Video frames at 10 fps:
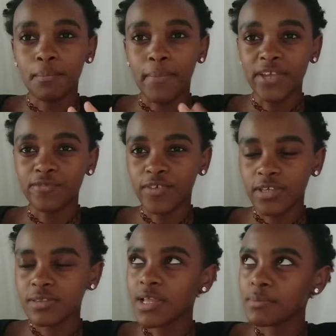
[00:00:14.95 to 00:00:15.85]
by
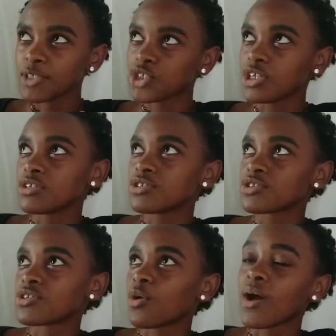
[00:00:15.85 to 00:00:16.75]
faith let me
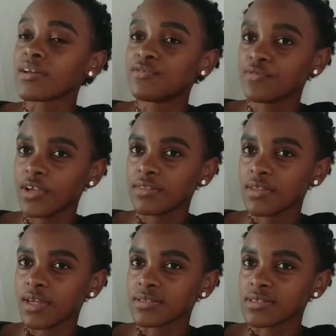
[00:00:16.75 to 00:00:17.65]
change the word
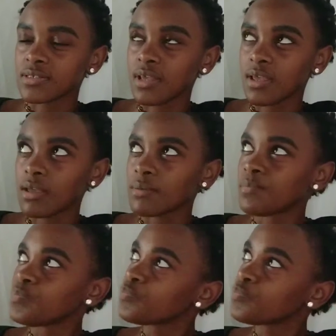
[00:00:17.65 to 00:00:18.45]
faith and say